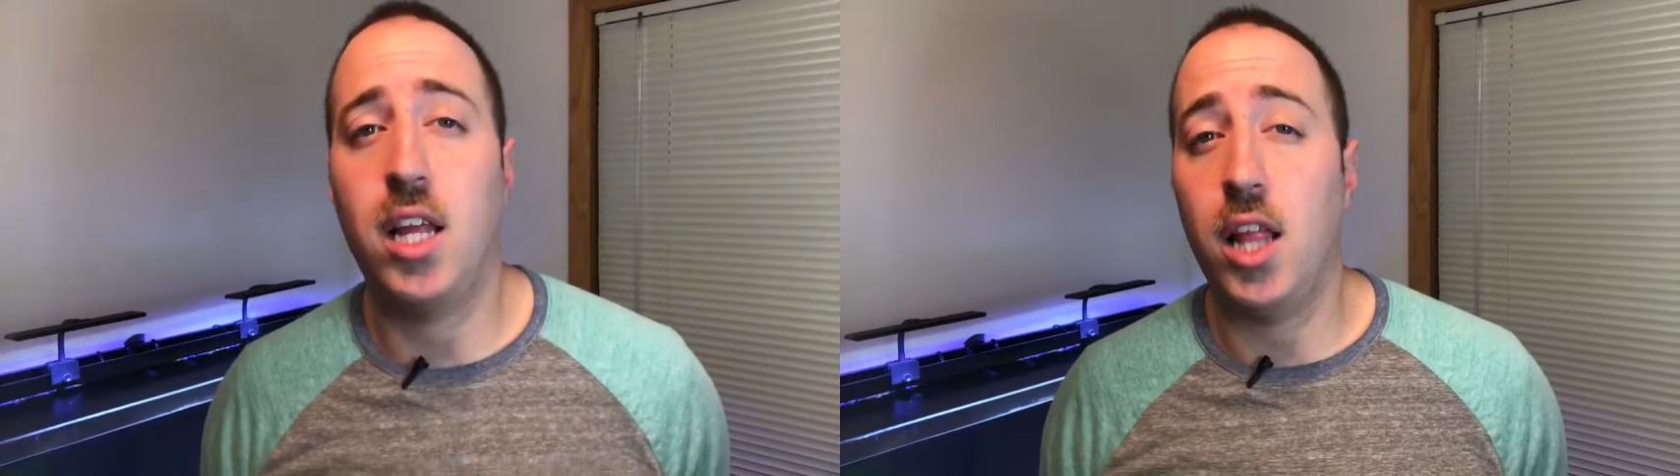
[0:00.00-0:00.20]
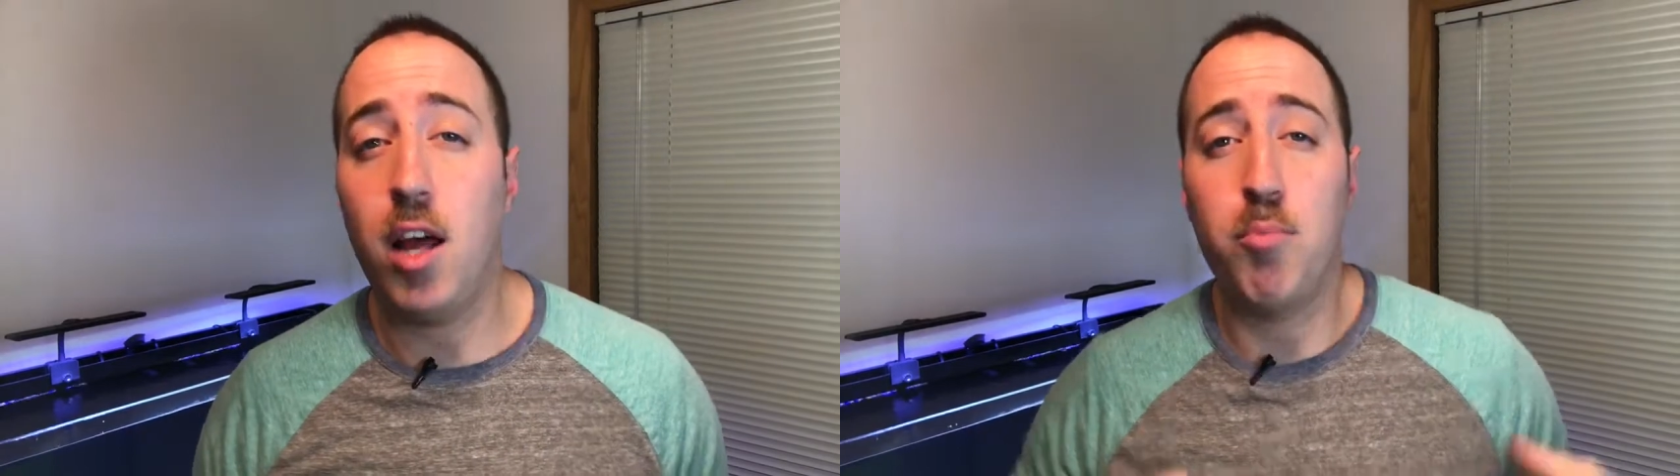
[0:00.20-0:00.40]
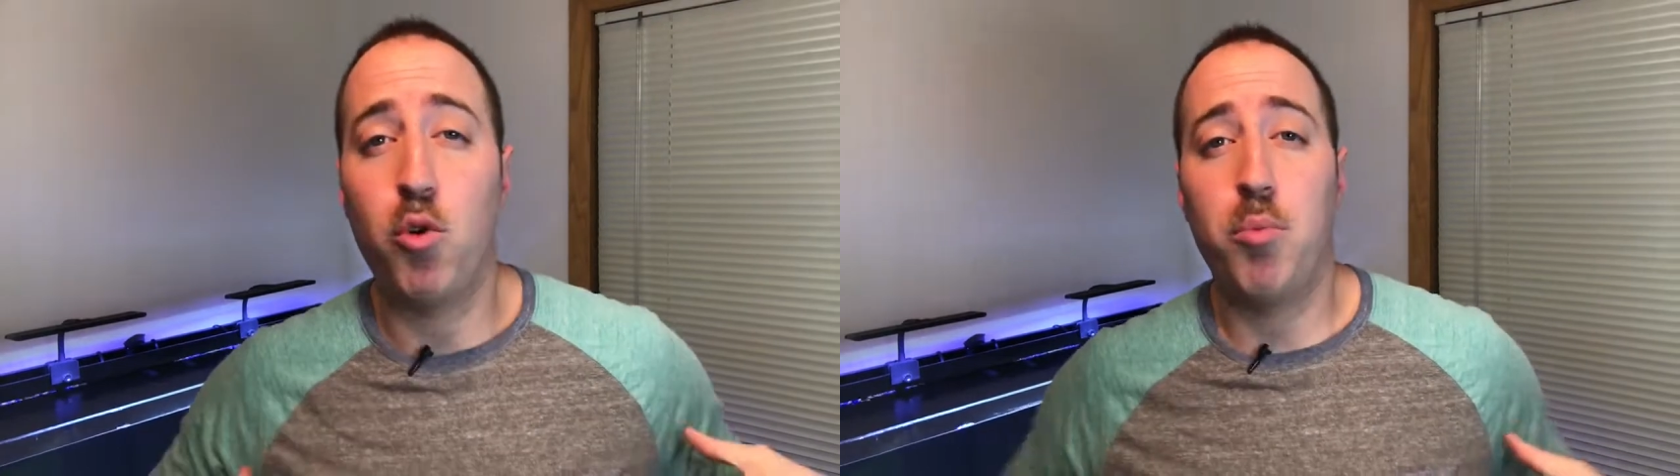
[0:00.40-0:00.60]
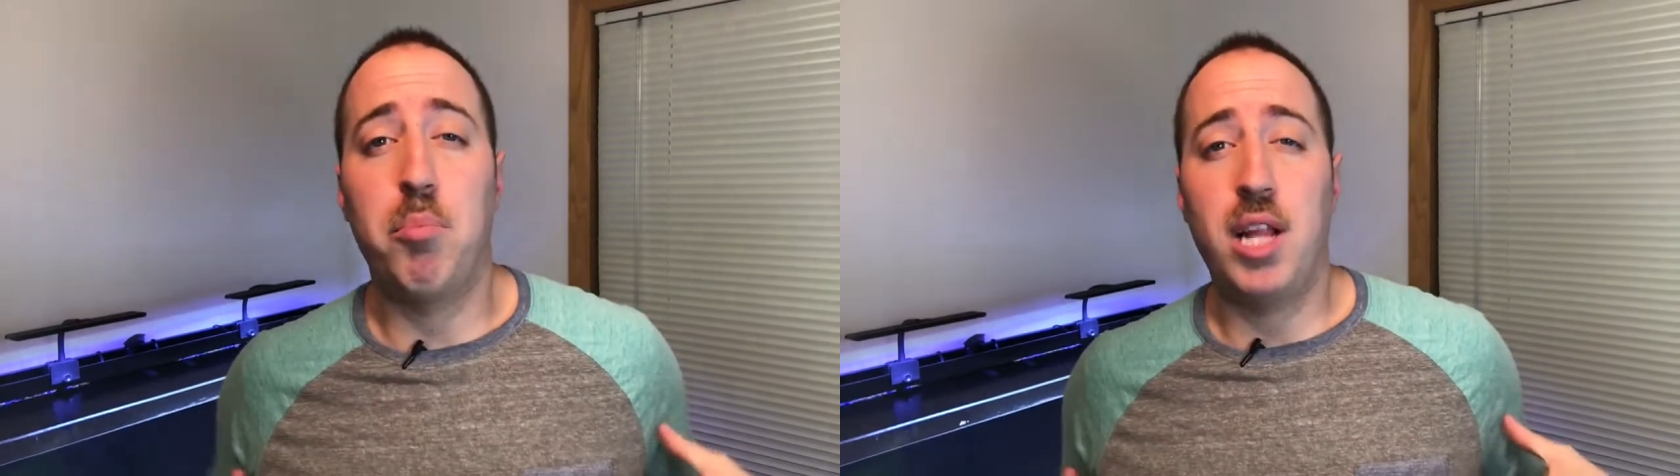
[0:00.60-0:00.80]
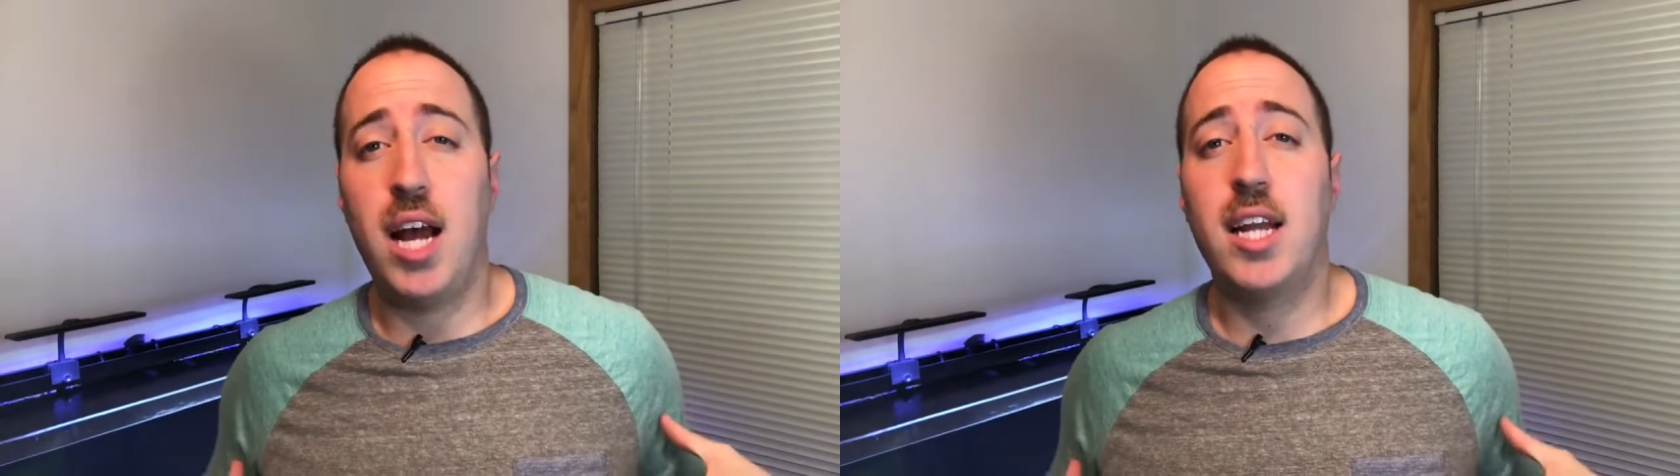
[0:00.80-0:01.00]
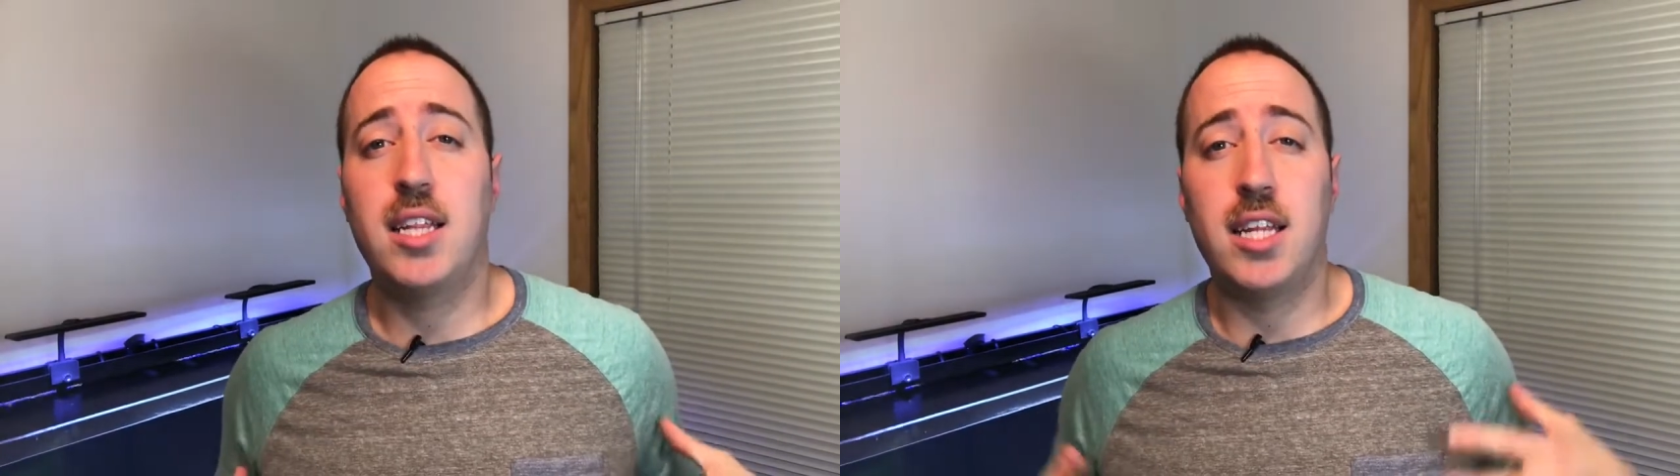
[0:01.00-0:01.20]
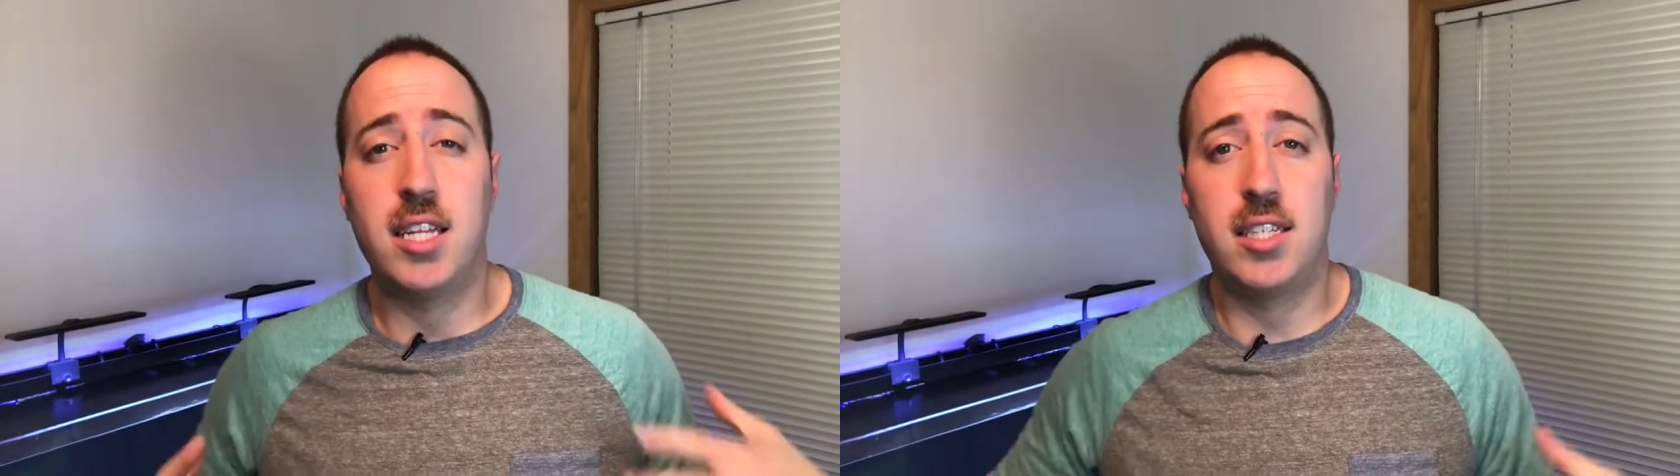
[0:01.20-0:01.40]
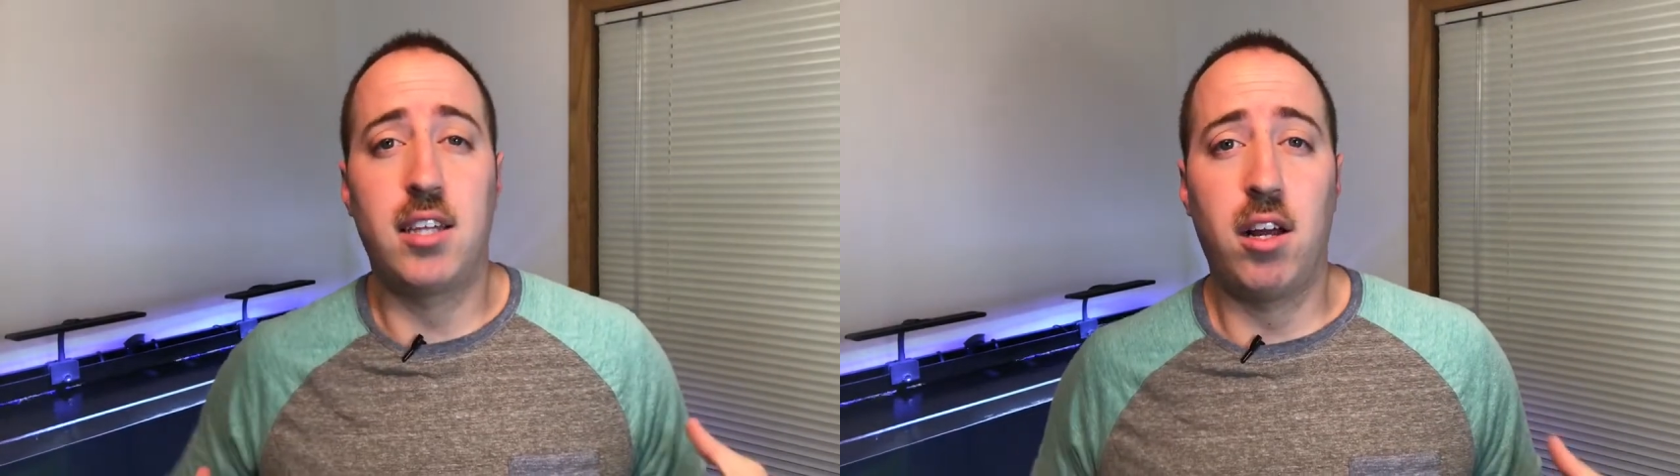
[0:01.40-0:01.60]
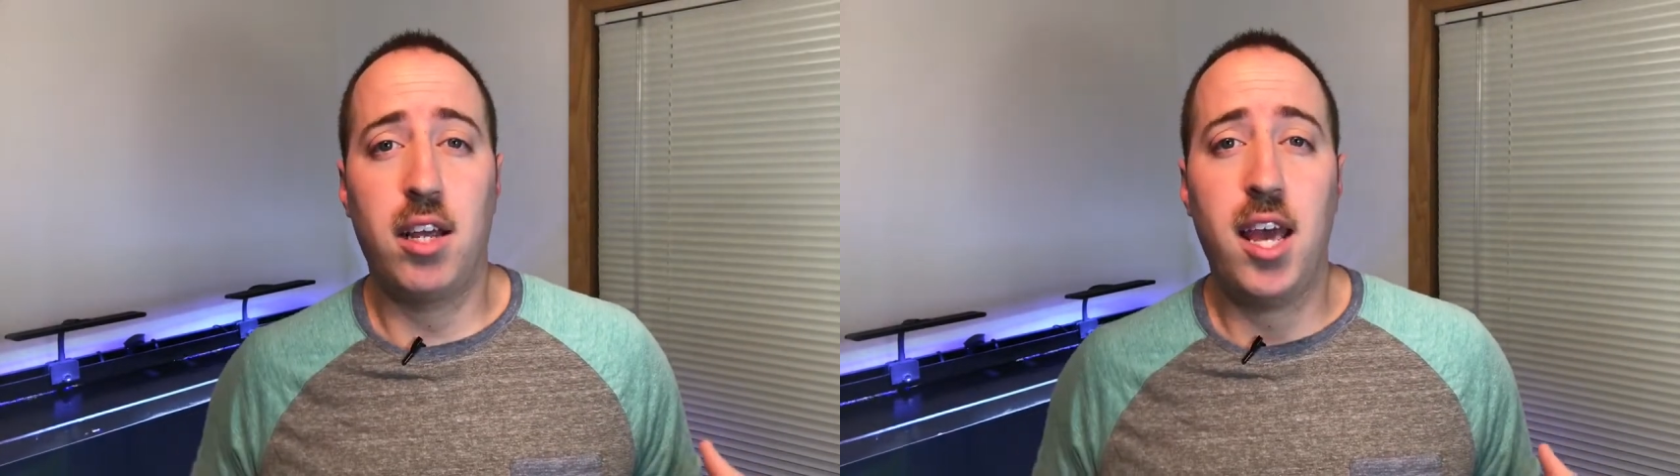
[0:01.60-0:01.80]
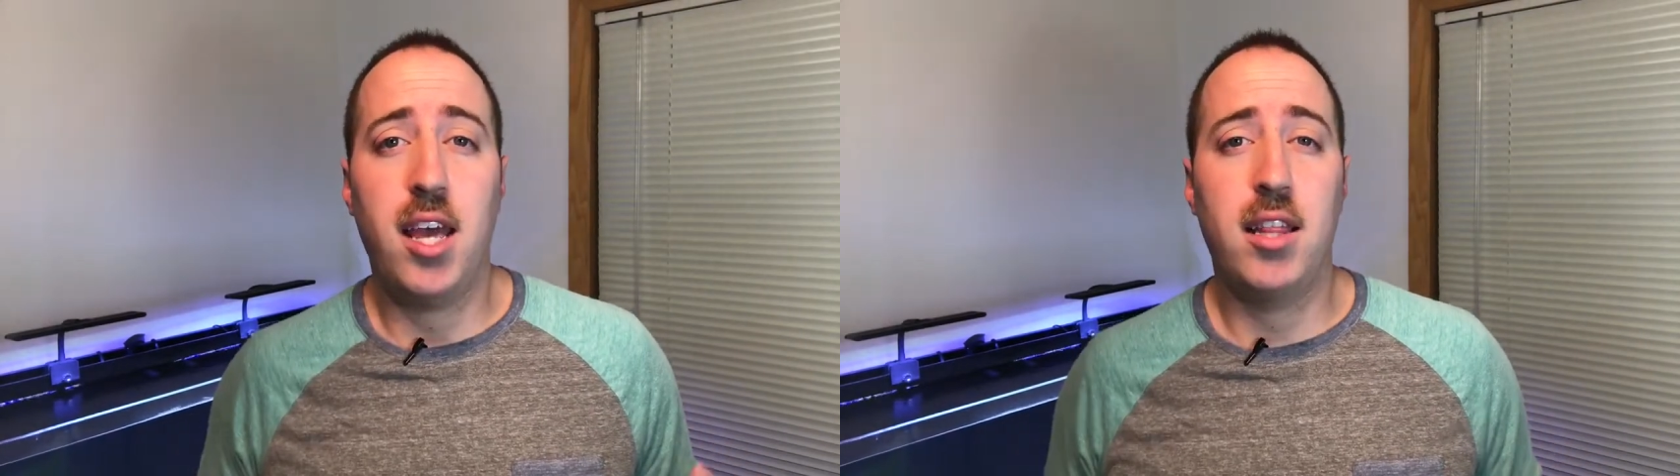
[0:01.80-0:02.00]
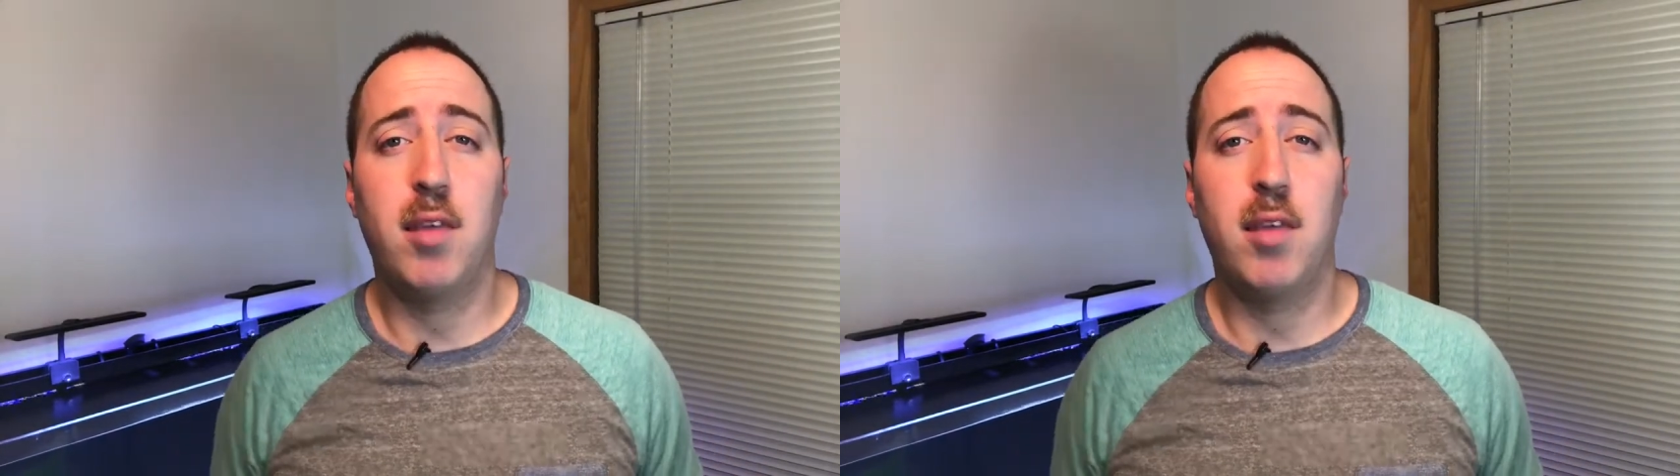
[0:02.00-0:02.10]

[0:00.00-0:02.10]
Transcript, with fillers: a lot more black than the sanke.